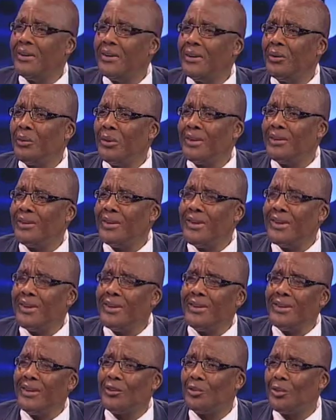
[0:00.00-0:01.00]
They were saying
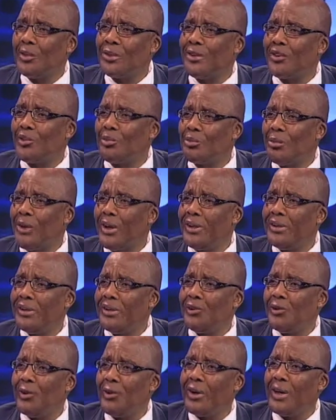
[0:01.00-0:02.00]
it has got a smell they
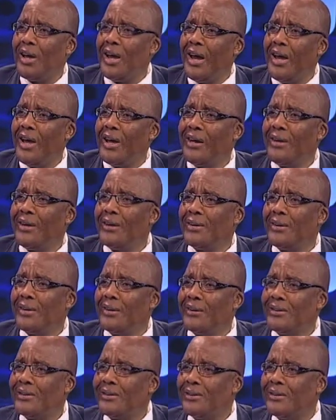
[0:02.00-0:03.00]
don't like,
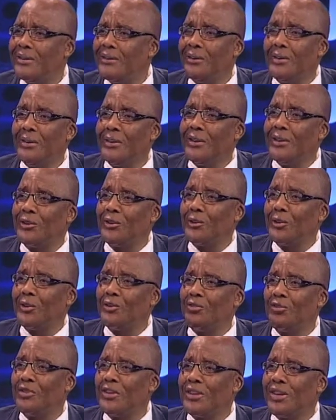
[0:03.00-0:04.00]
and it has
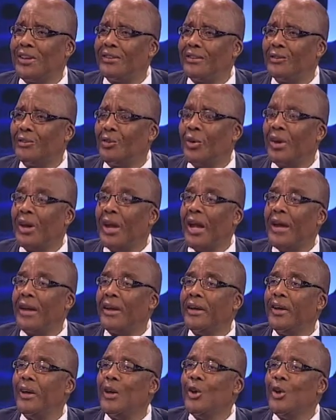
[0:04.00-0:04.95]
got features they don't like.